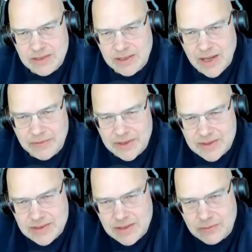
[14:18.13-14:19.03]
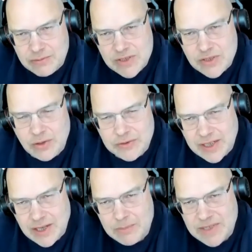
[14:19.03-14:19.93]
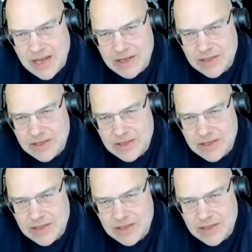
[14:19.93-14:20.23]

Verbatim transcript: confidence. It's the result mm-hmm. that comes out.